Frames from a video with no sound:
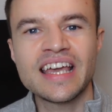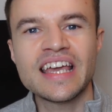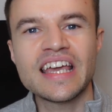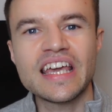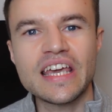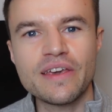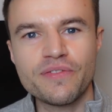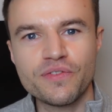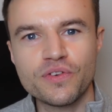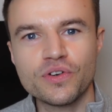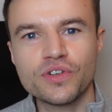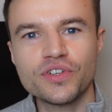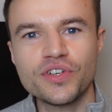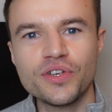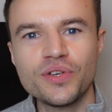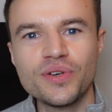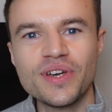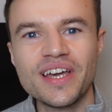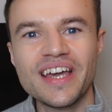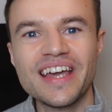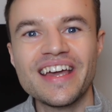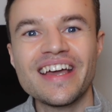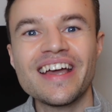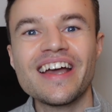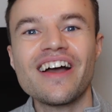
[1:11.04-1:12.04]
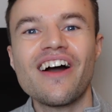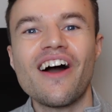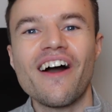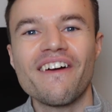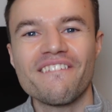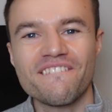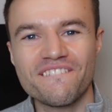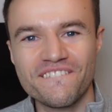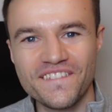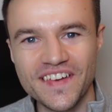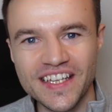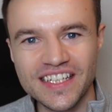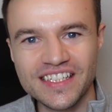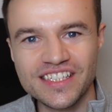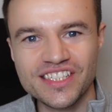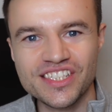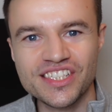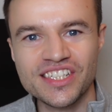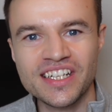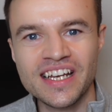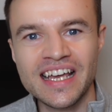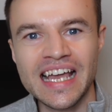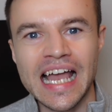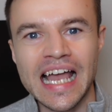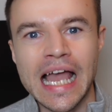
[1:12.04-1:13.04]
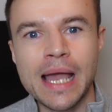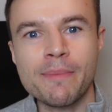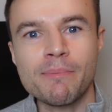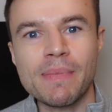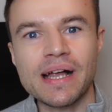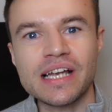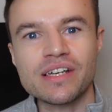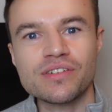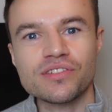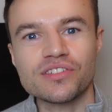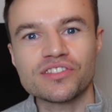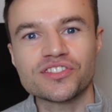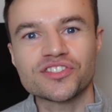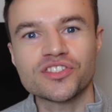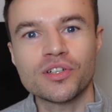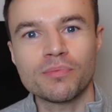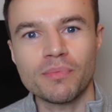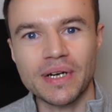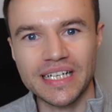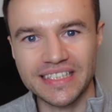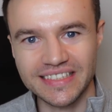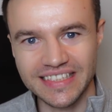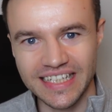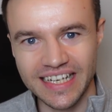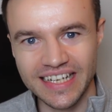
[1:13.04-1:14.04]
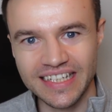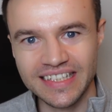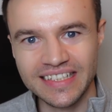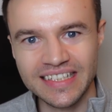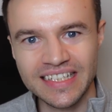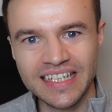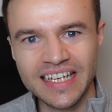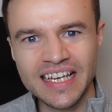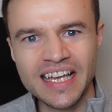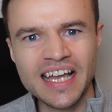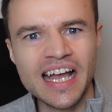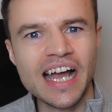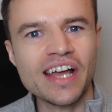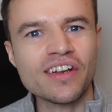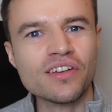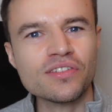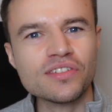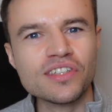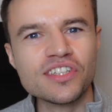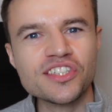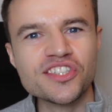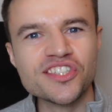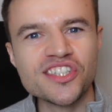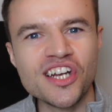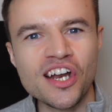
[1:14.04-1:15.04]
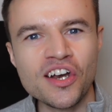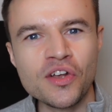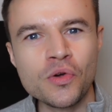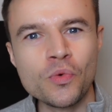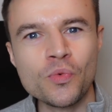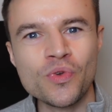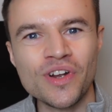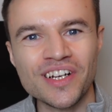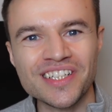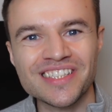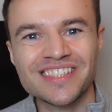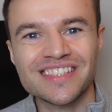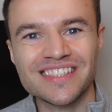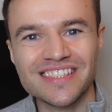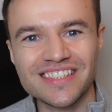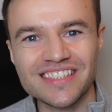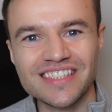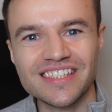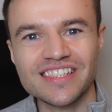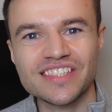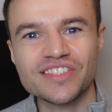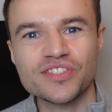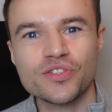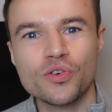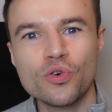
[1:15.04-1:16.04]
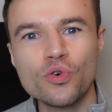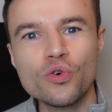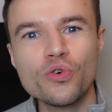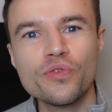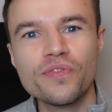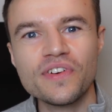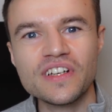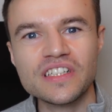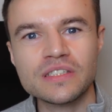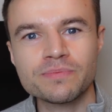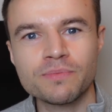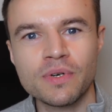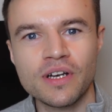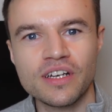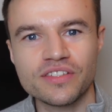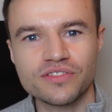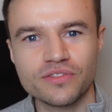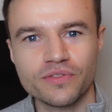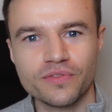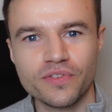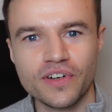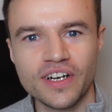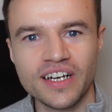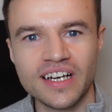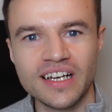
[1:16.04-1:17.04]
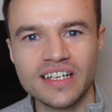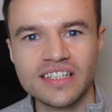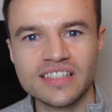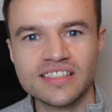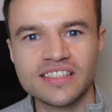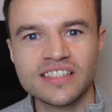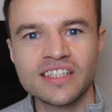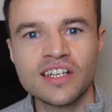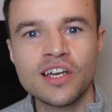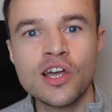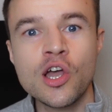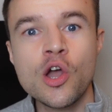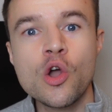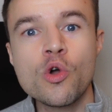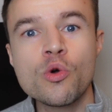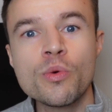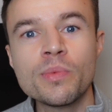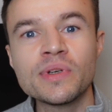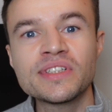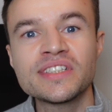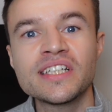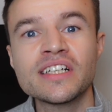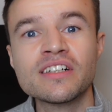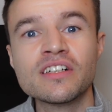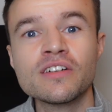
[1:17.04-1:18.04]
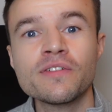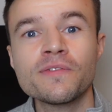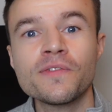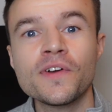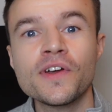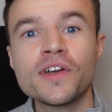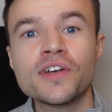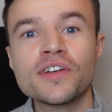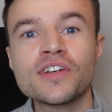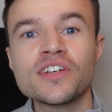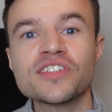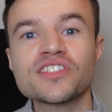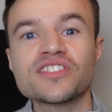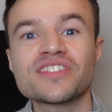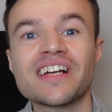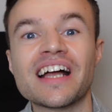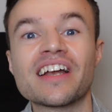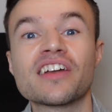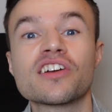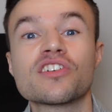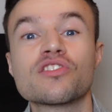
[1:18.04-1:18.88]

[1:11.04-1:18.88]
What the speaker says: If you're new here, I'm Finch, a management consultant by day, and on this channel we like to discuss all things personal finance with particular focus on how to